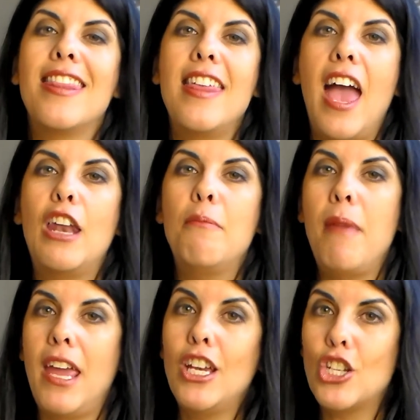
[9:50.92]

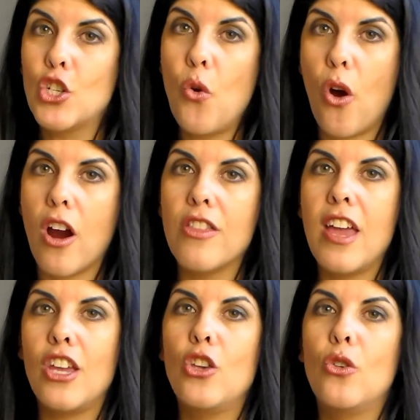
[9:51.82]
then make sure
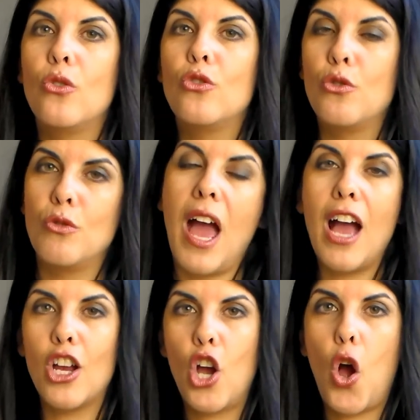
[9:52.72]
that you do
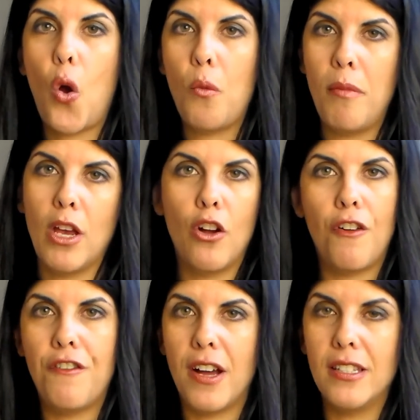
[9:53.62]
not
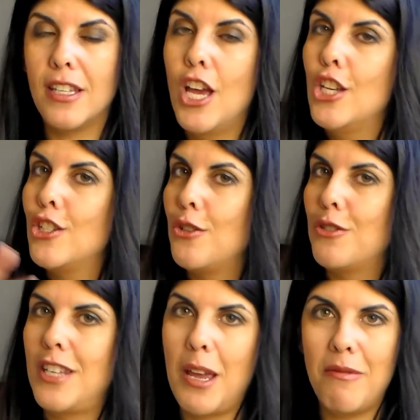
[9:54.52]
commingle funds.
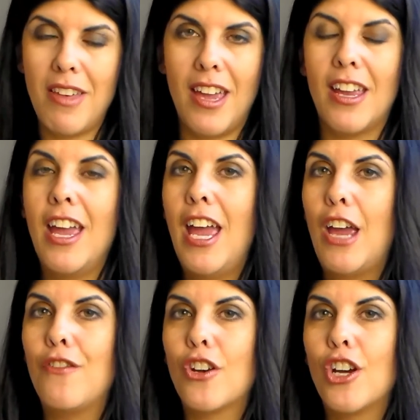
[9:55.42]
So same thing,
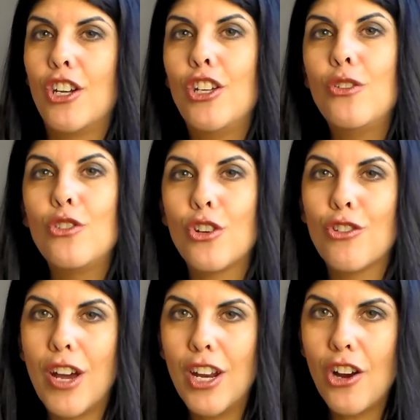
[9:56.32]
if you're going to use
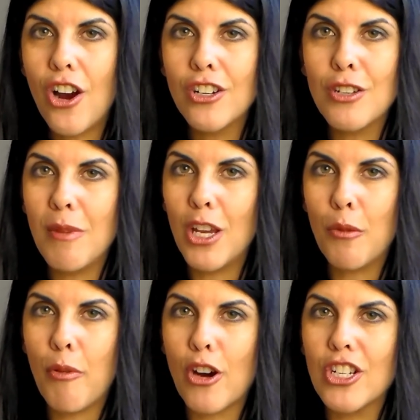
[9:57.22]
your credit card to
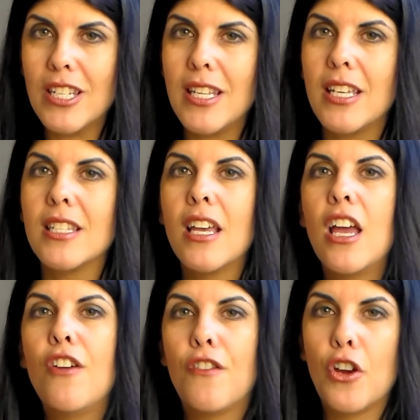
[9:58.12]
make your purchases,
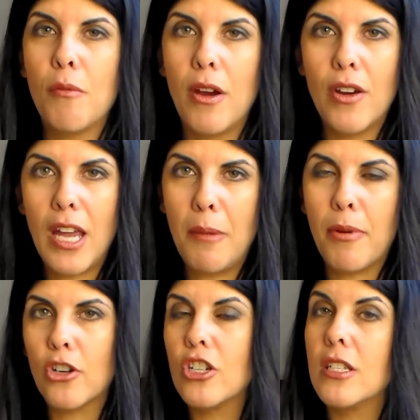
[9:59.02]
for your Mary
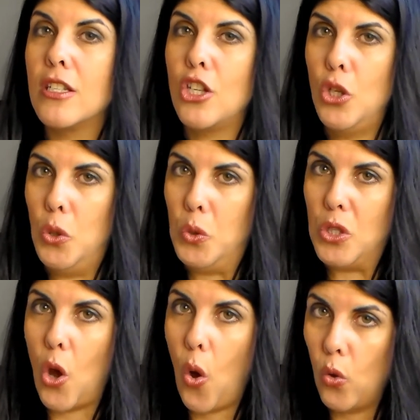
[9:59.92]
Kay purchases,
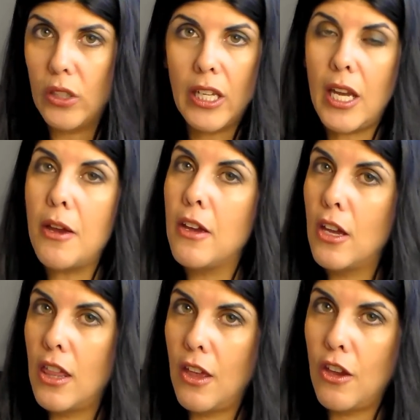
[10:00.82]
use only